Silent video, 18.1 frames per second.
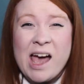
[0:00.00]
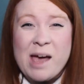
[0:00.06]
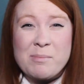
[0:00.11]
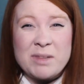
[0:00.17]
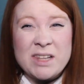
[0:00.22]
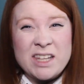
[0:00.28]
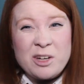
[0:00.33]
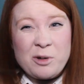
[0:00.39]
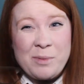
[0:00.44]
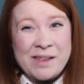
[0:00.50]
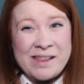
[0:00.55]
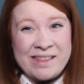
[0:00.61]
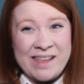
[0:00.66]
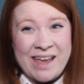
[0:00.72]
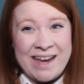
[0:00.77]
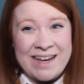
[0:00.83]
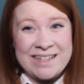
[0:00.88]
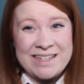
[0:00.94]
I'm a little bit
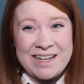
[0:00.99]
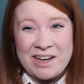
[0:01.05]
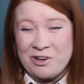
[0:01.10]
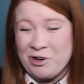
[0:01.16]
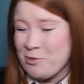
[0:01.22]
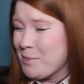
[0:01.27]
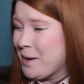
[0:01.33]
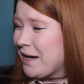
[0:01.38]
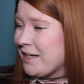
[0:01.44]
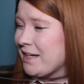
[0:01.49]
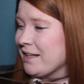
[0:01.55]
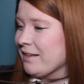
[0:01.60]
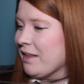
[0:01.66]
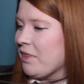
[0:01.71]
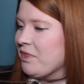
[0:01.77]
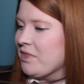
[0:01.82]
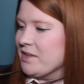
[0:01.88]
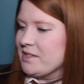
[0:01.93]
late and Hermione
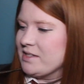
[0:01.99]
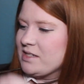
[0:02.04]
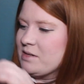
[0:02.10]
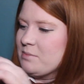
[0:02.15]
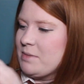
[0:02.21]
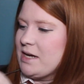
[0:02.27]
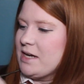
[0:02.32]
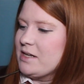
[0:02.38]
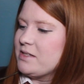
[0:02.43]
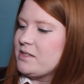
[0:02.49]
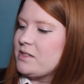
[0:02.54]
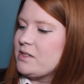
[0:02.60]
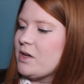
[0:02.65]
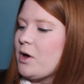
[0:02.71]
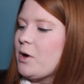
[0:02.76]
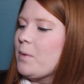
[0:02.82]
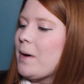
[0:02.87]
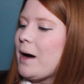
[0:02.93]
lent this to me,
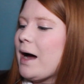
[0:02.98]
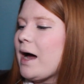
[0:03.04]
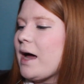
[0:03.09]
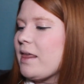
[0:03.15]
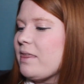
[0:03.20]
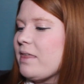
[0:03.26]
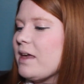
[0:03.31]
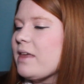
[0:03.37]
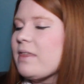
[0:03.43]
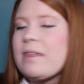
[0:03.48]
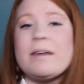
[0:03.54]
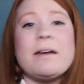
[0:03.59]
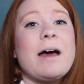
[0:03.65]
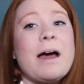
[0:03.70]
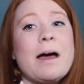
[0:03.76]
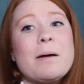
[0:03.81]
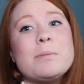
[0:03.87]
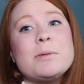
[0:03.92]
so I think
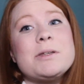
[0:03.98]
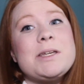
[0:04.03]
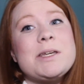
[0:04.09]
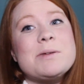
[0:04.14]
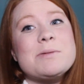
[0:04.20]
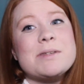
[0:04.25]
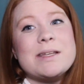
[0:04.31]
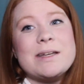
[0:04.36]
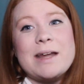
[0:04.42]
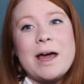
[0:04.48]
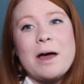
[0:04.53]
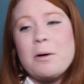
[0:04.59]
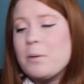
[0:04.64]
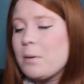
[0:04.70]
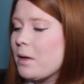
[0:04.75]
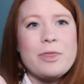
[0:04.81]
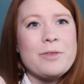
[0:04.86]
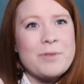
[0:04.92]
that I will use it
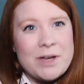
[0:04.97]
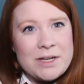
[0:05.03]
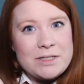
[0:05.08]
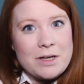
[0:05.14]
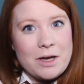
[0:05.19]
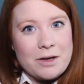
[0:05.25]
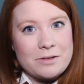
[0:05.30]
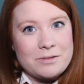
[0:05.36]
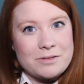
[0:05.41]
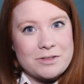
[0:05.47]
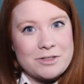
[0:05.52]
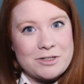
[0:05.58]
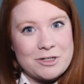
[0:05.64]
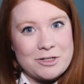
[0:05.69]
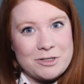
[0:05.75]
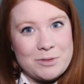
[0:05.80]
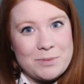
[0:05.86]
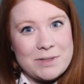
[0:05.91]
now. 3 turns
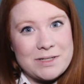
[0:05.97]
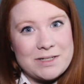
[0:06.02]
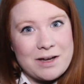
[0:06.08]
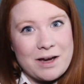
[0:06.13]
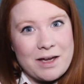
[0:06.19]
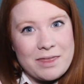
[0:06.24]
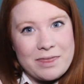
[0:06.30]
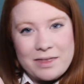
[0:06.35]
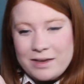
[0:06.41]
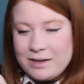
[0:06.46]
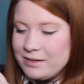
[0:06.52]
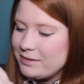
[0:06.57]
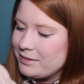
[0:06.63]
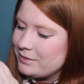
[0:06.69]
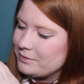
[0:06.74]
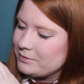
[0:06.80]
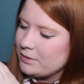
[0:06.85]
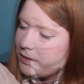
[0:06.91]
should do it, I
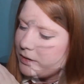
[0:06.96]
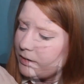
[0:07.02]
think.